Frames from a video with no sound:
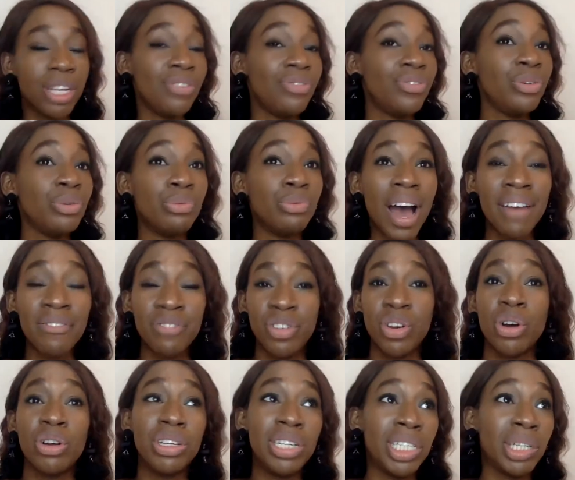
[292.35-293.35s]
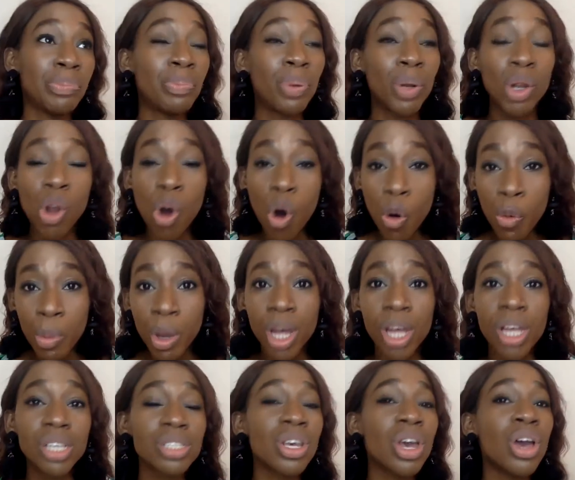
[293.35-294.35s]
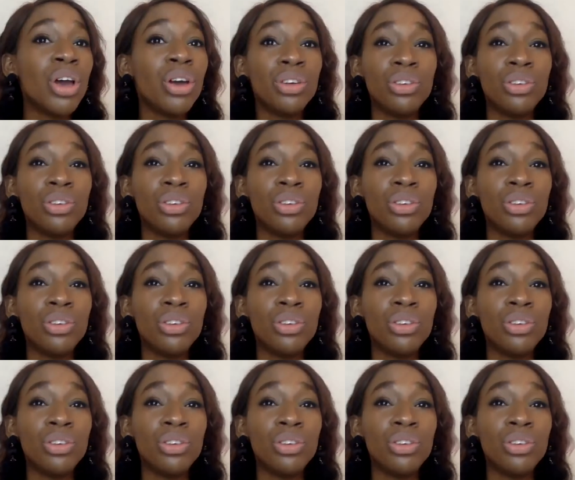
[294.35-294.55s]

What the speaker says: If you have done diplomas,